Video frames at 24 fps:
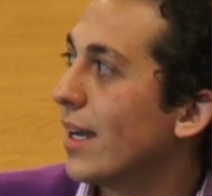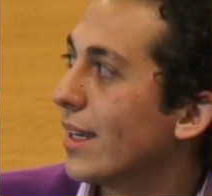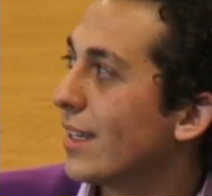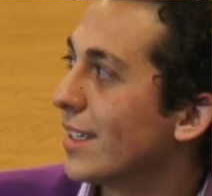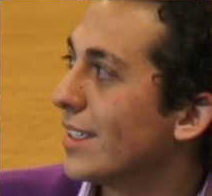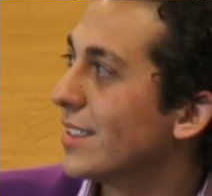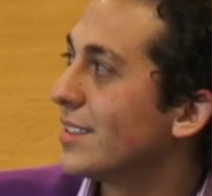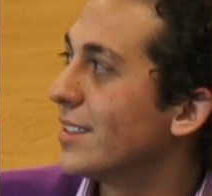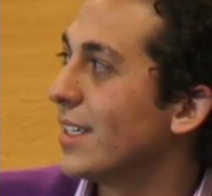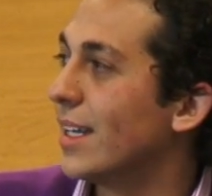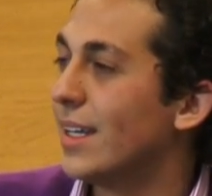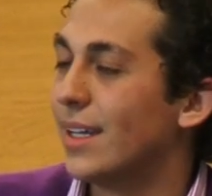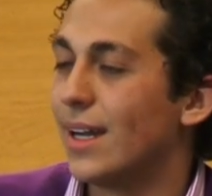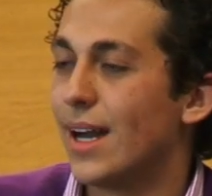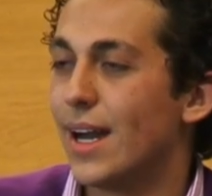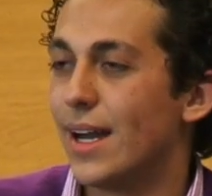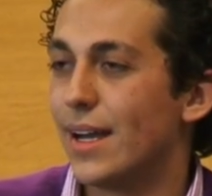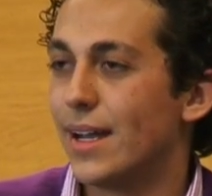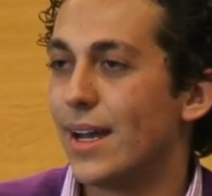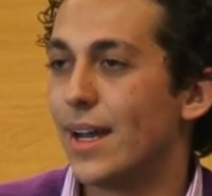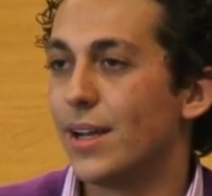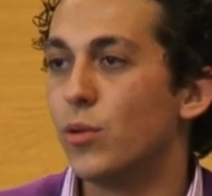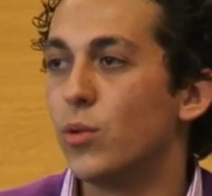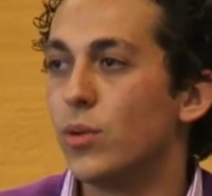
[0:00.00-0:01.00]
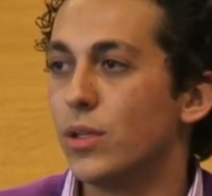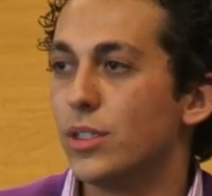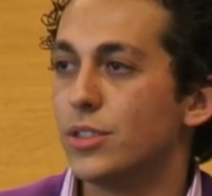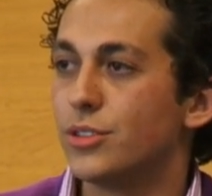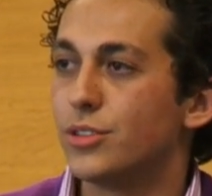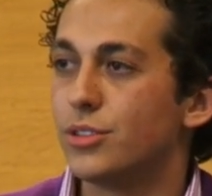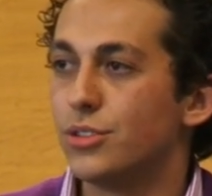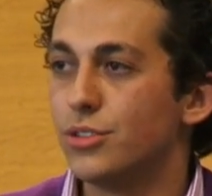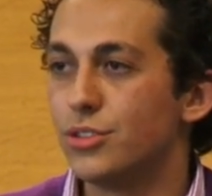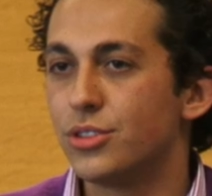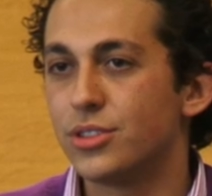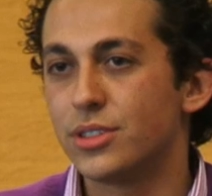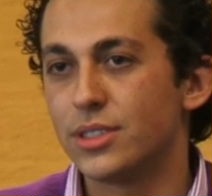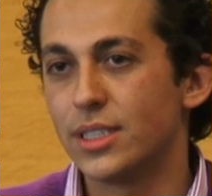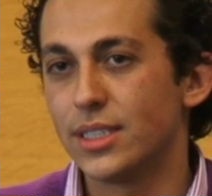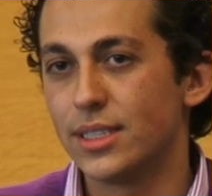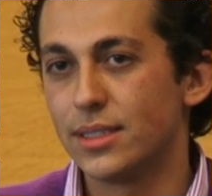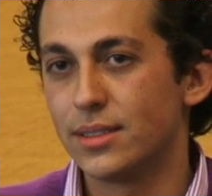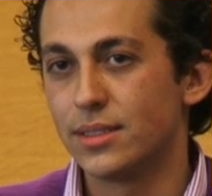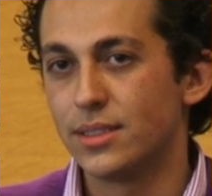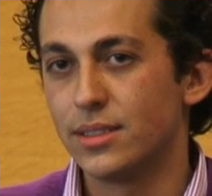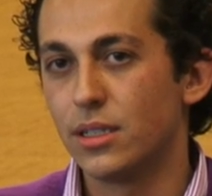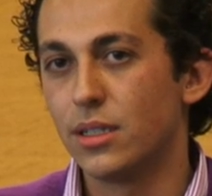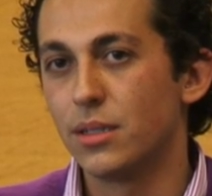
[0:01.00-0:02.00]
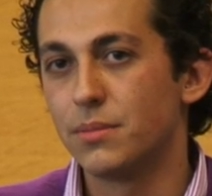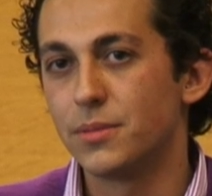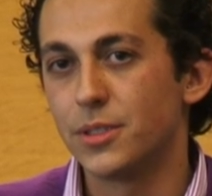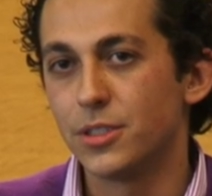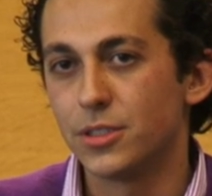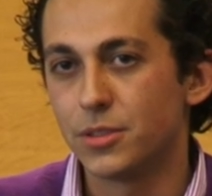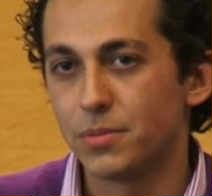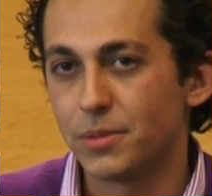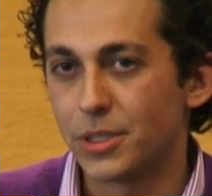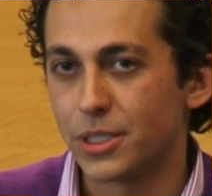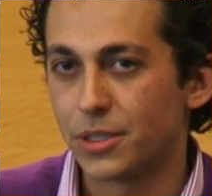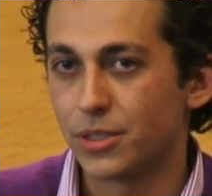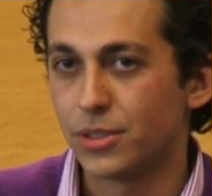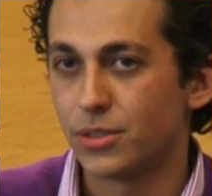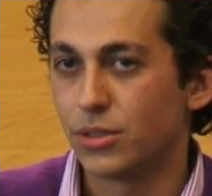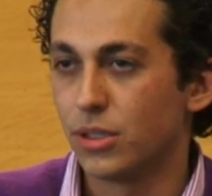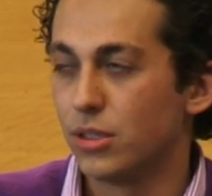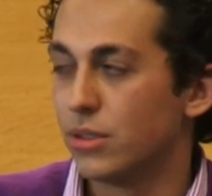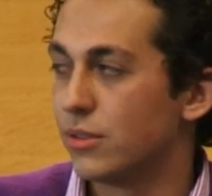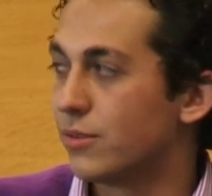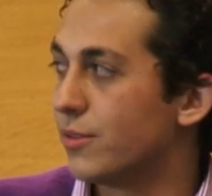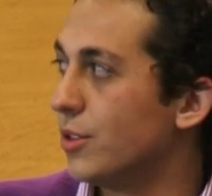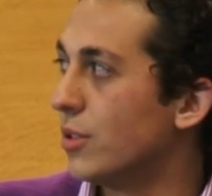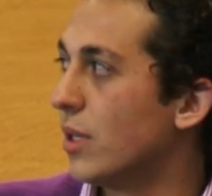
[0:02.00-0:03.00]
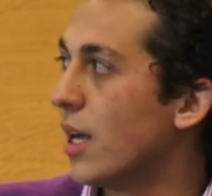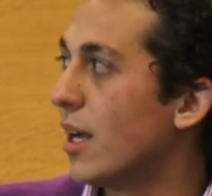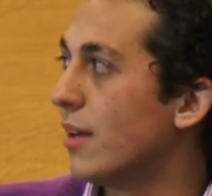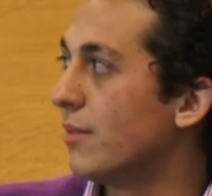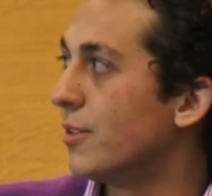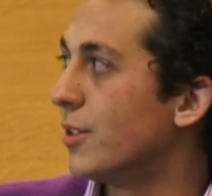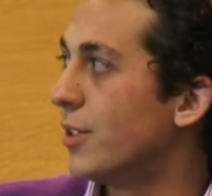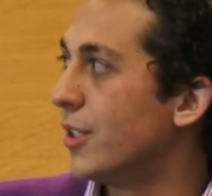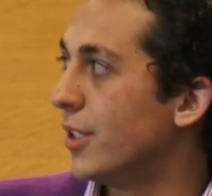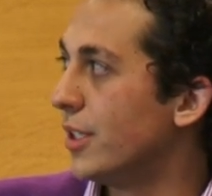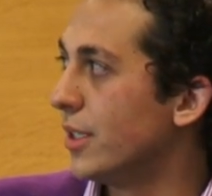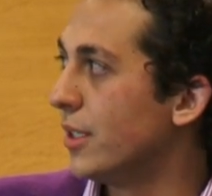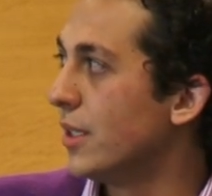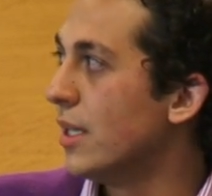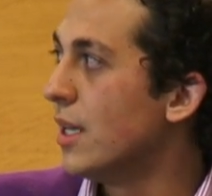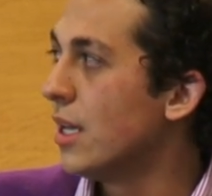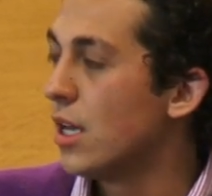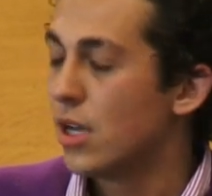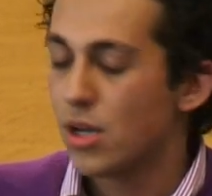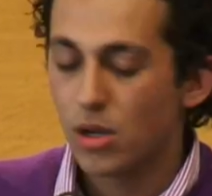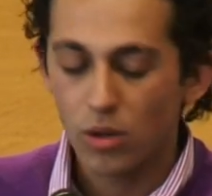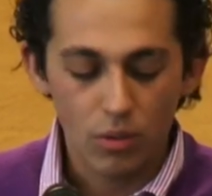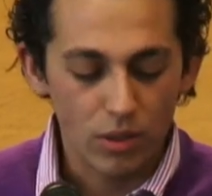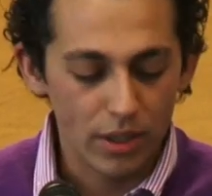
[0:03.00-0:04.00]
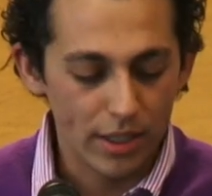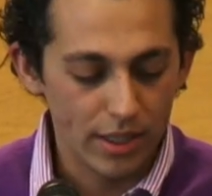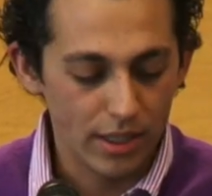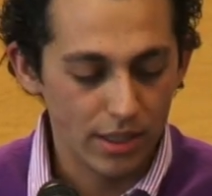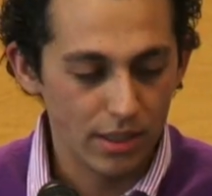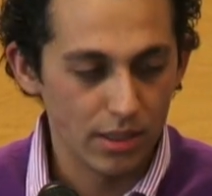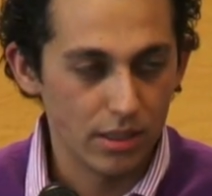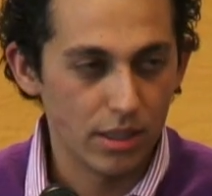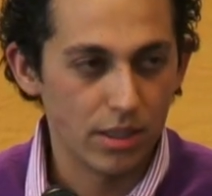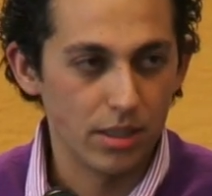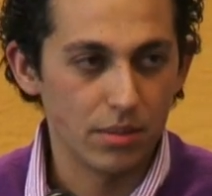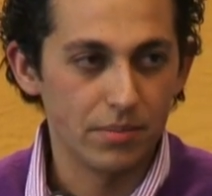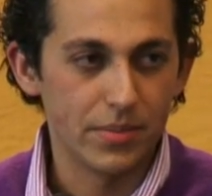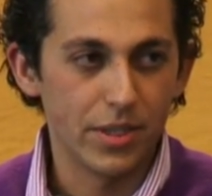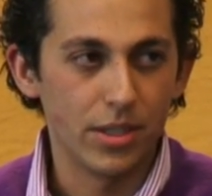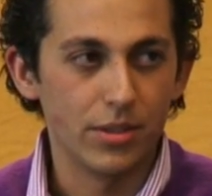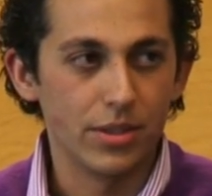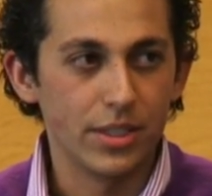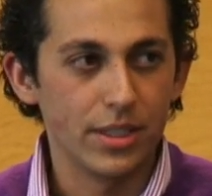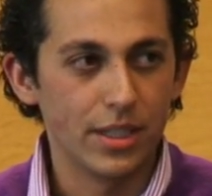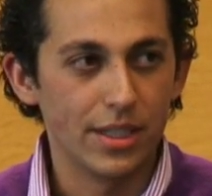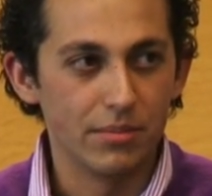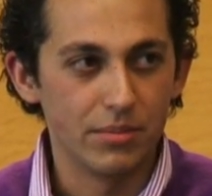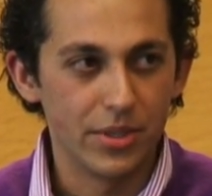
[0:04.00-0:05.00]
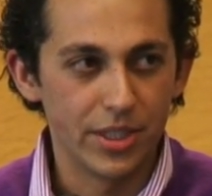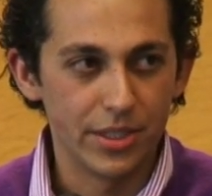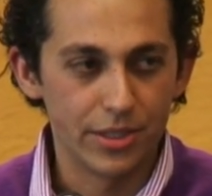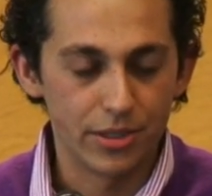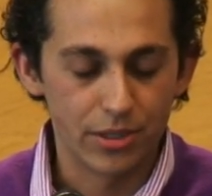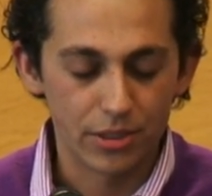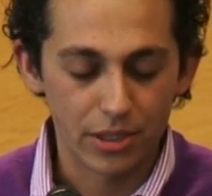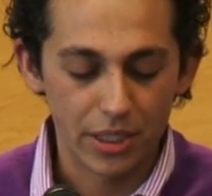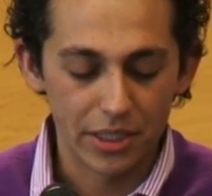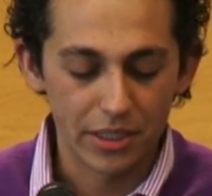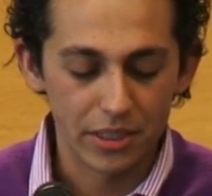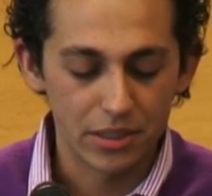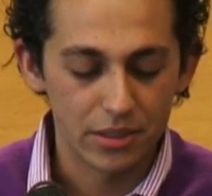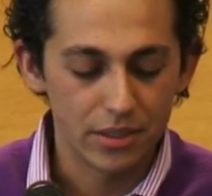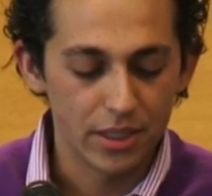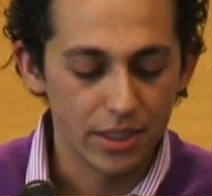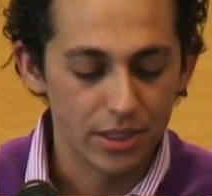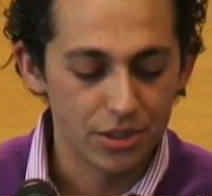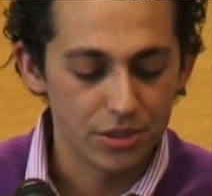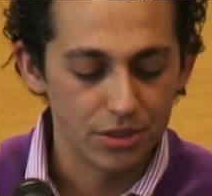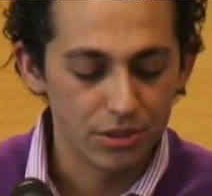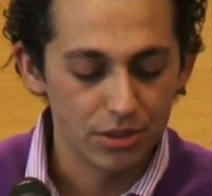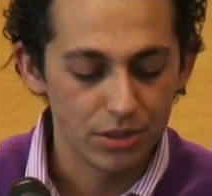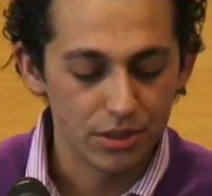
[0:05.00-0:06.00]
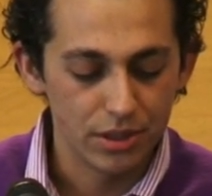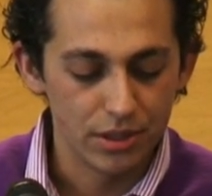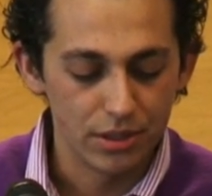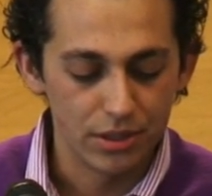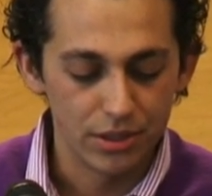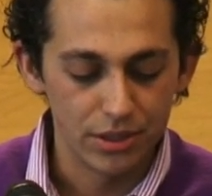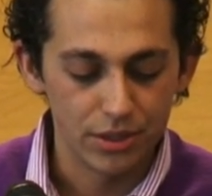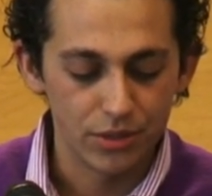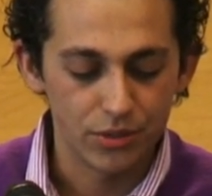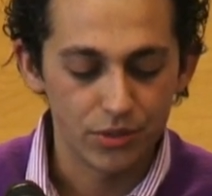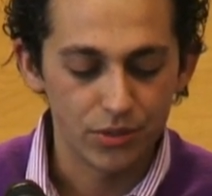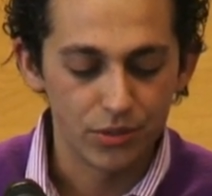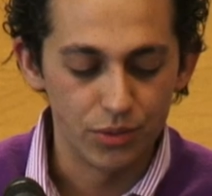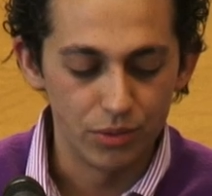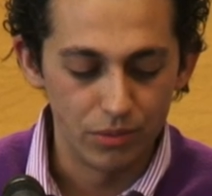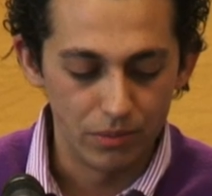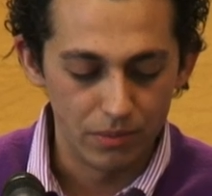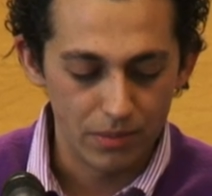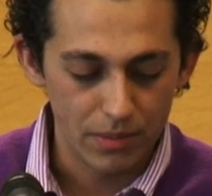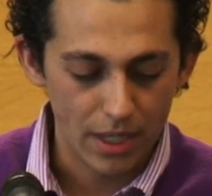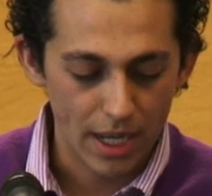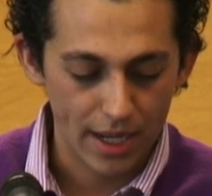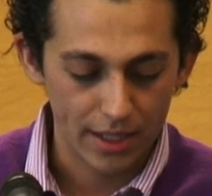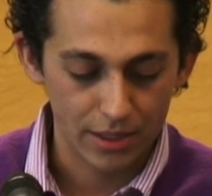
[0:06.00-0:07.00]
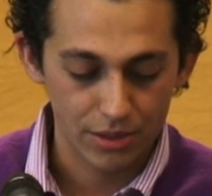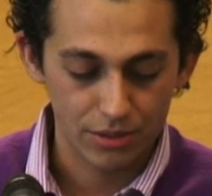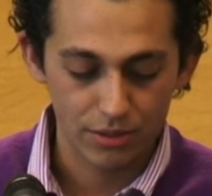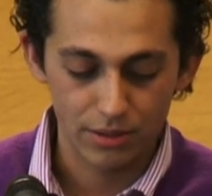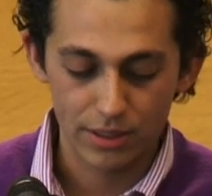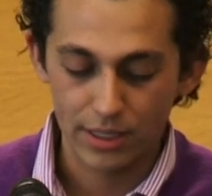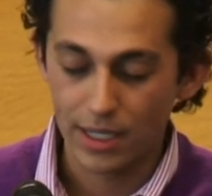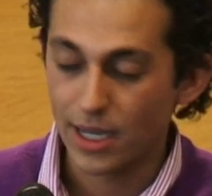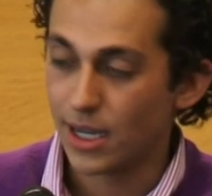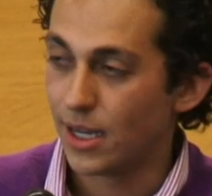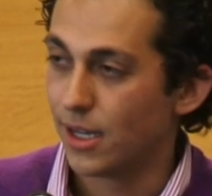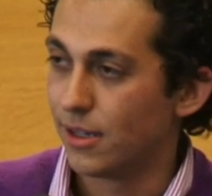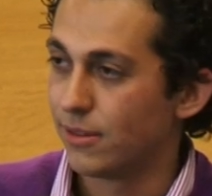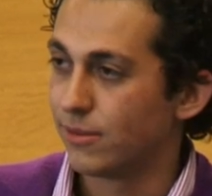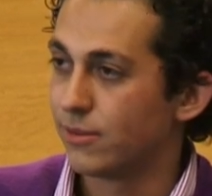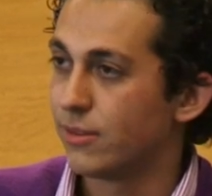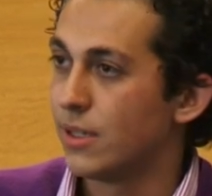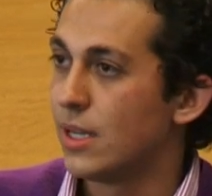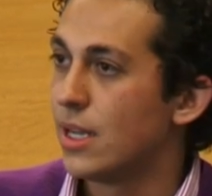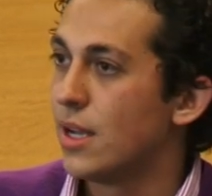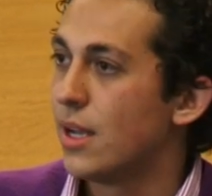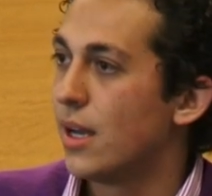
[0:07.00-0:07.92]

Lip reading: don't want to state the obvious because all of you have heard quite a lot about it, and many organizations in this room actually have